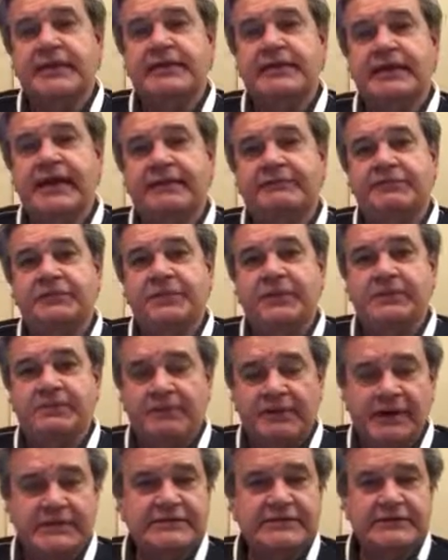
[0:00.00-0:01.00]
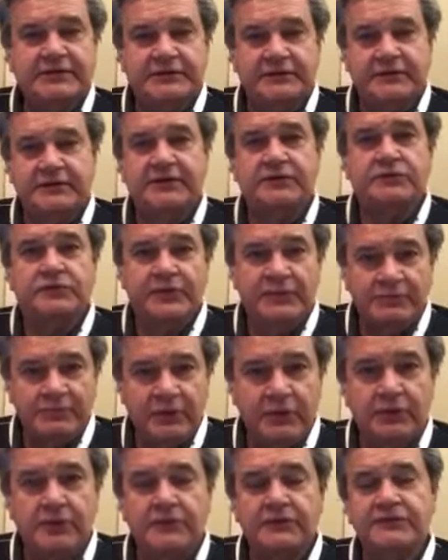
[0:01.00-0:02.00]
men have to be prosecuted,
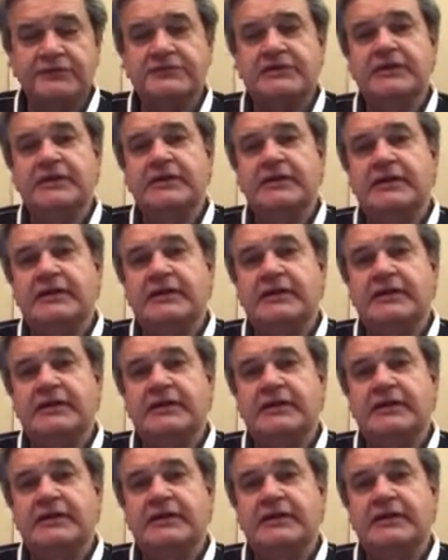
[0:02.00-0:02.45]
removed